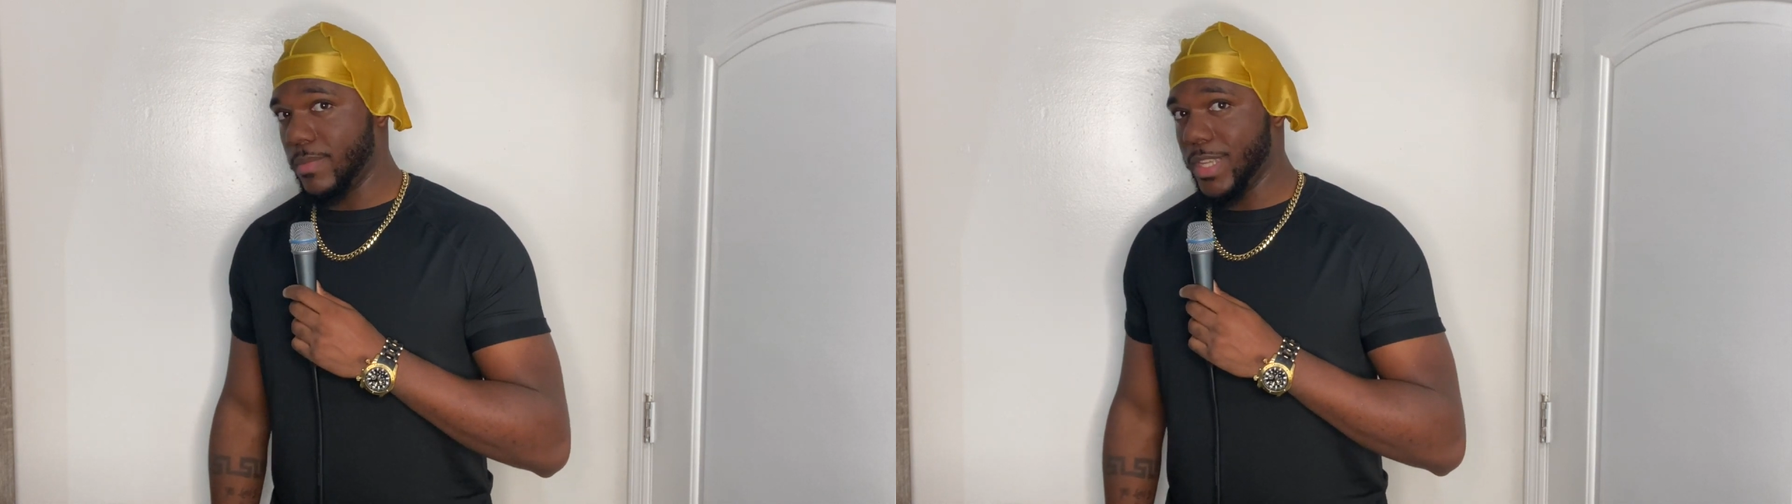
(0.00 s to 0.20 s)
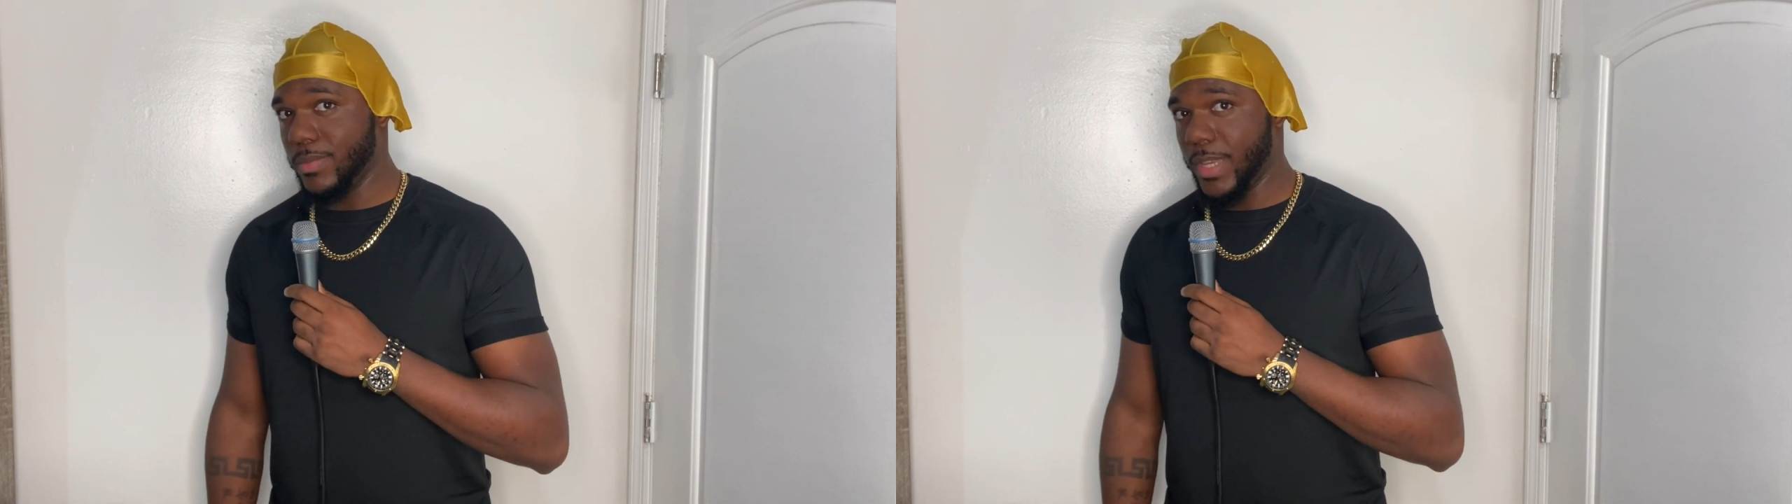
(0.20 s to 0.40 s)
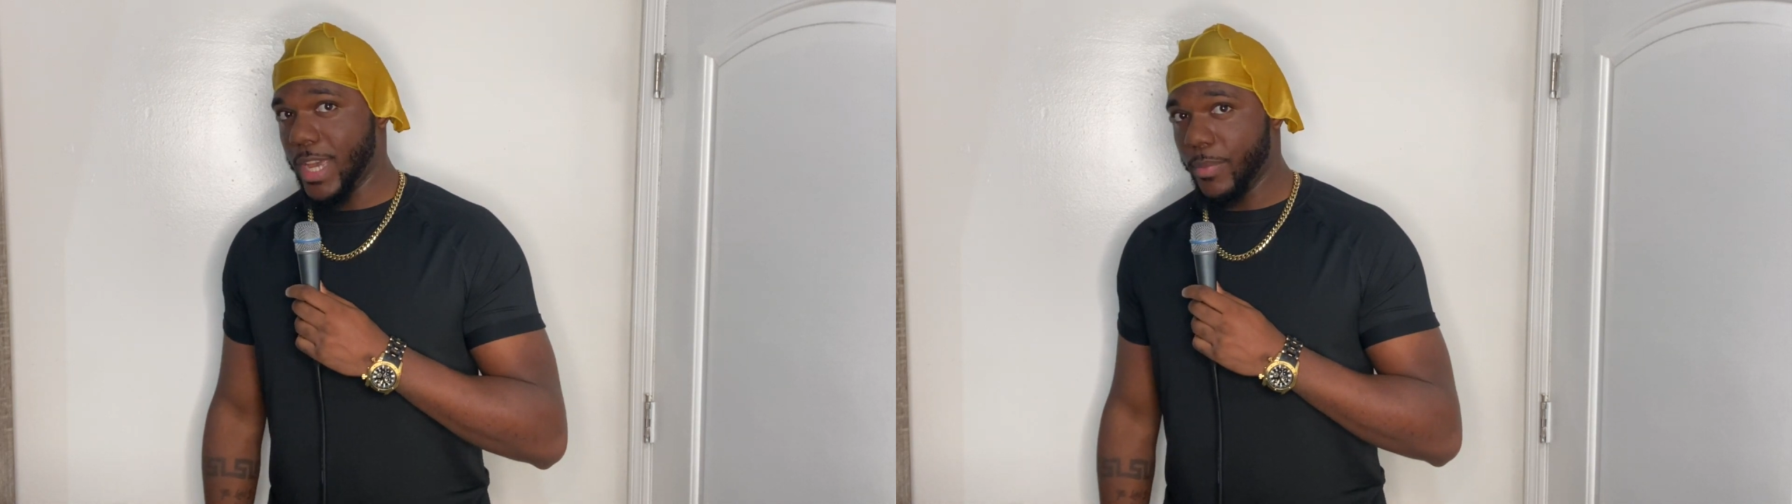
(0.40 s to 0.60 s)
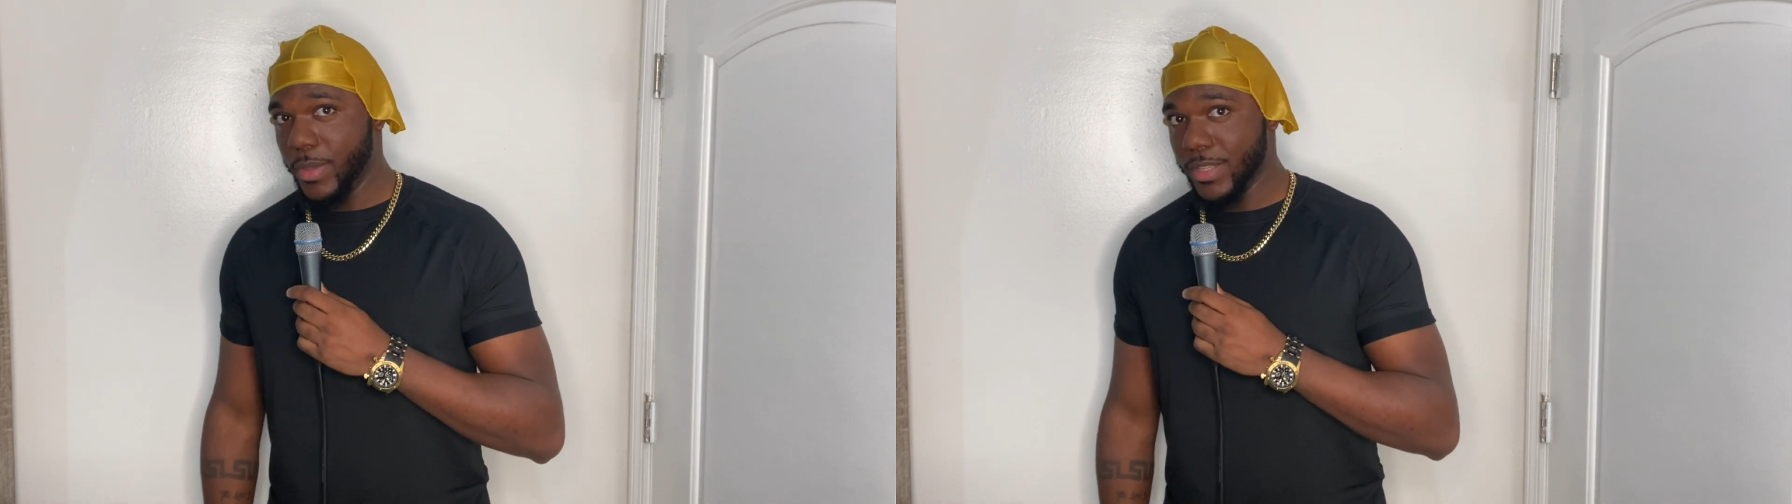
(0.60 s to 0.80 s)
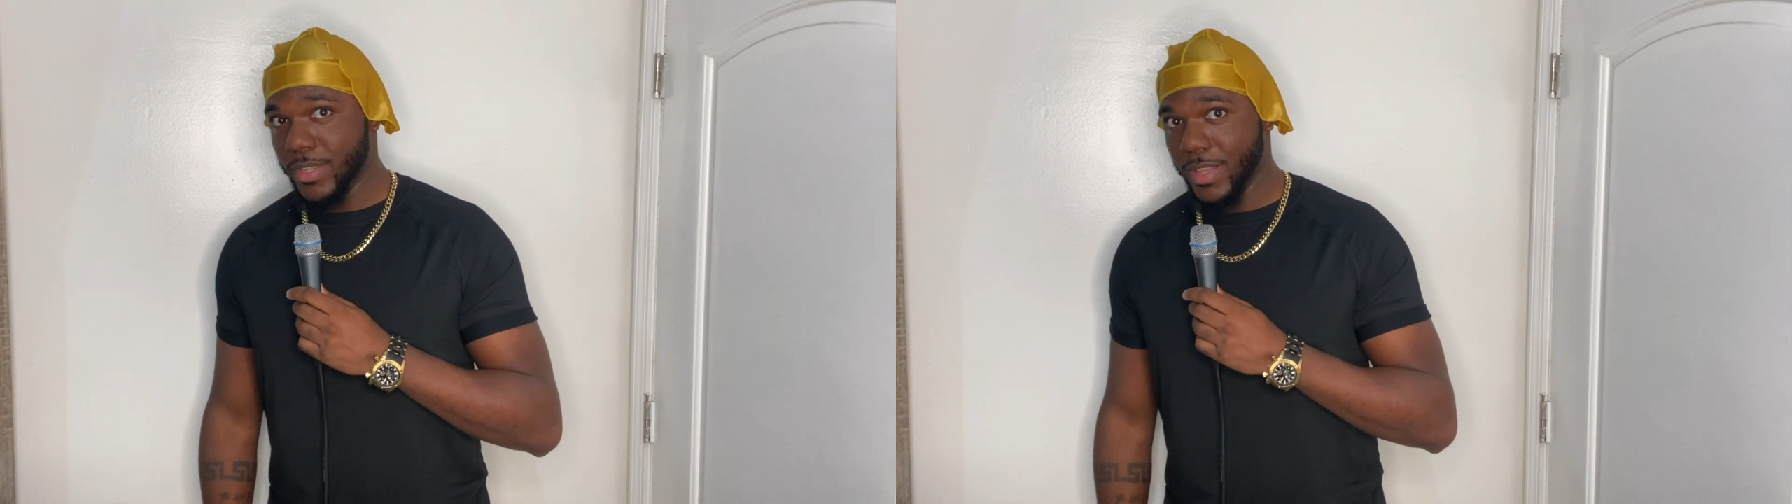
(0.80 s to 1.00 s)
makes me
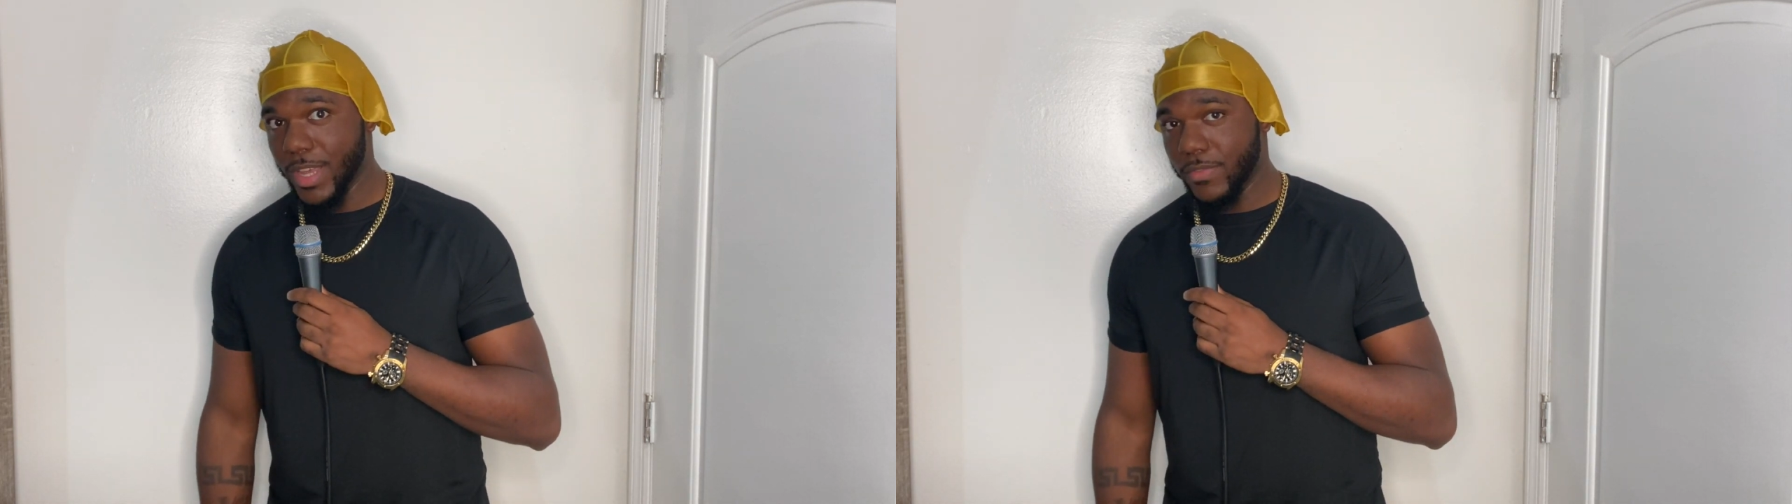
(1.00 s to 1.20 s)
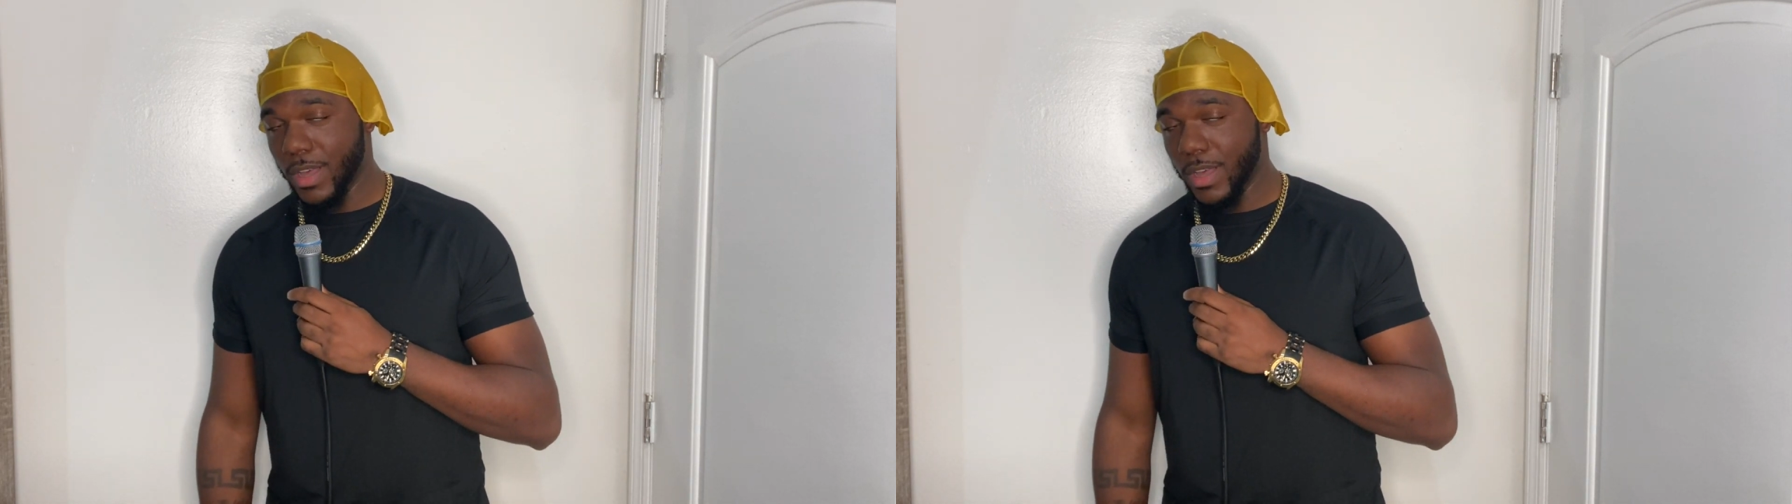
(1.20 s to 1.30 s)
happiest in life,